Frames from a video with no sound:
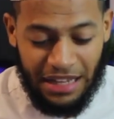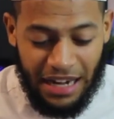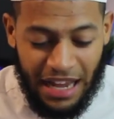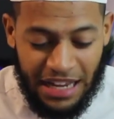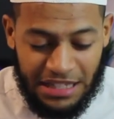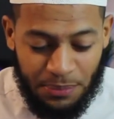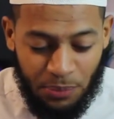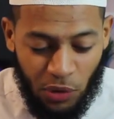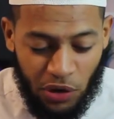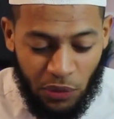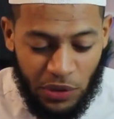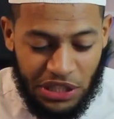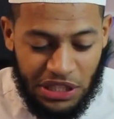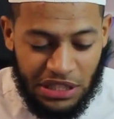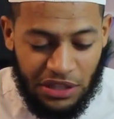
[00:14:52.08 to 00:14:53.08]
next point,
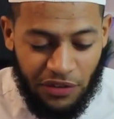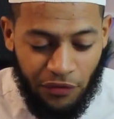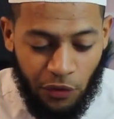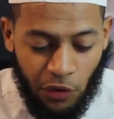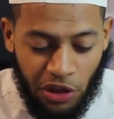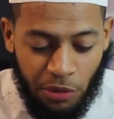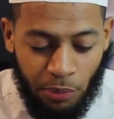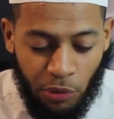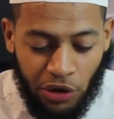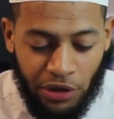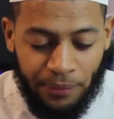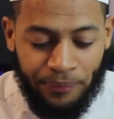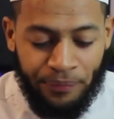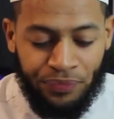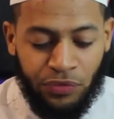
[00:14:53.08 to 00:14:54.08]
which is the fourth
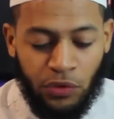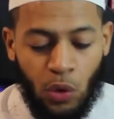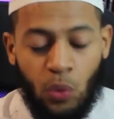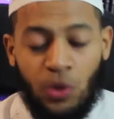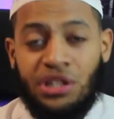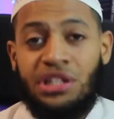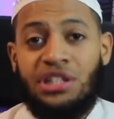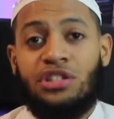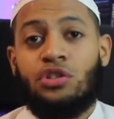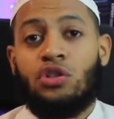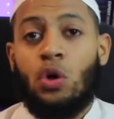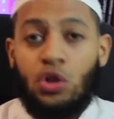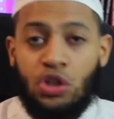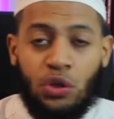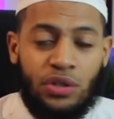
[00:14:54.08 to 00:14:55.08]
point, which is
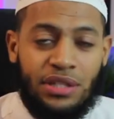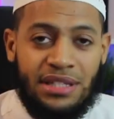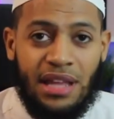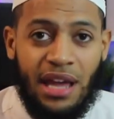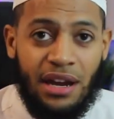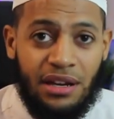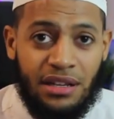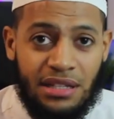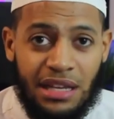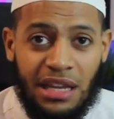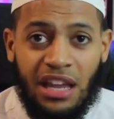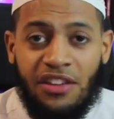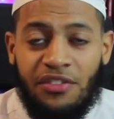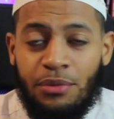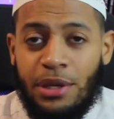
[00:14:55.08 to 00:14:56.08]
social status. It
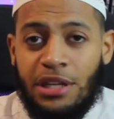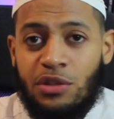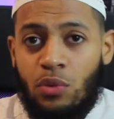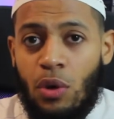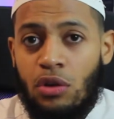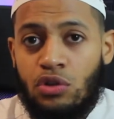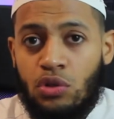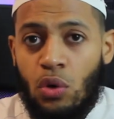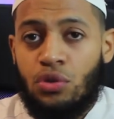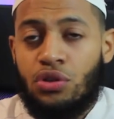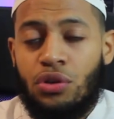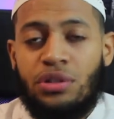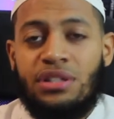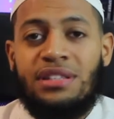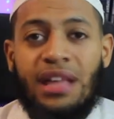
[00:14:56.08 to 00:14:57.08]
gave me as well
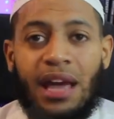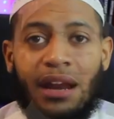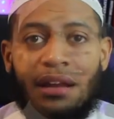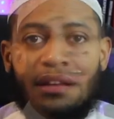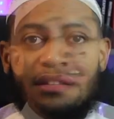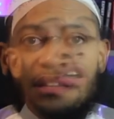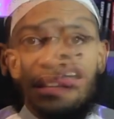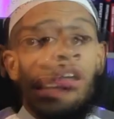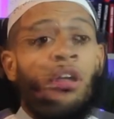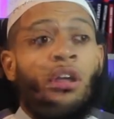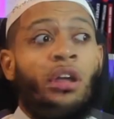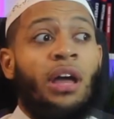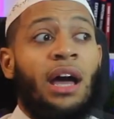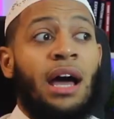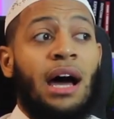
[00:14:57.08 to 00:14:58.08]
social status.
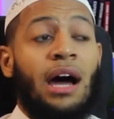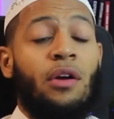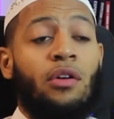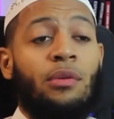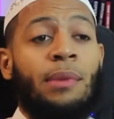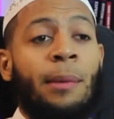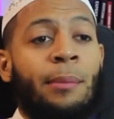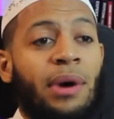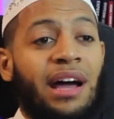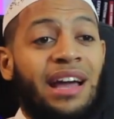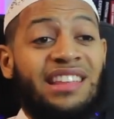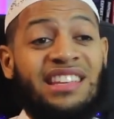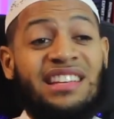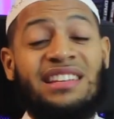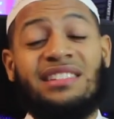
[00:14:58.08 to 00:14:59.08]
I remember,
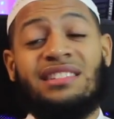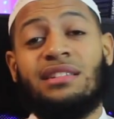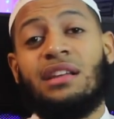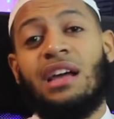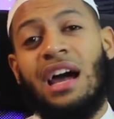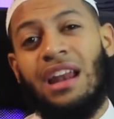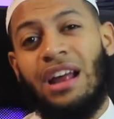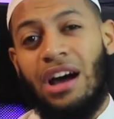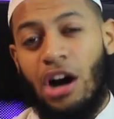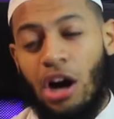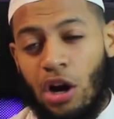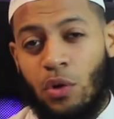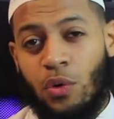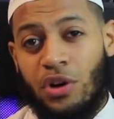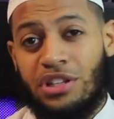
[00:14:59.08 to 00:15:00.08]
and this is kind of
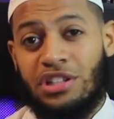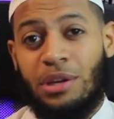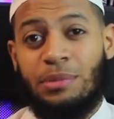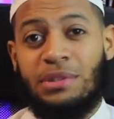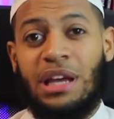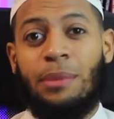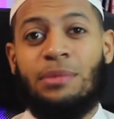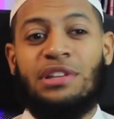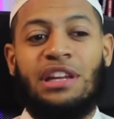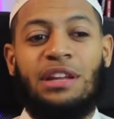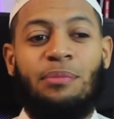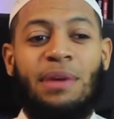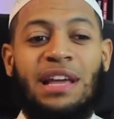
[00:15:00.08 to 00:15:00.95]
awkward sometimes, and it